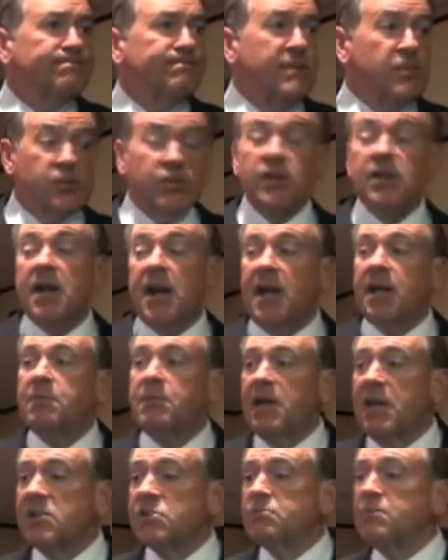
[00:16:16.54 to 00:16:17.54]
this
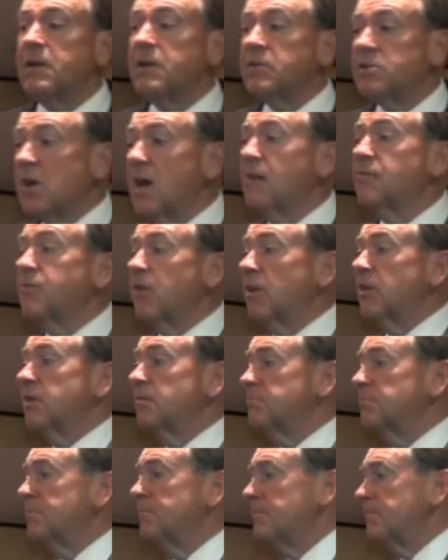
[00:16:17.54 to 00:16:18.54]
economy has been tough on them.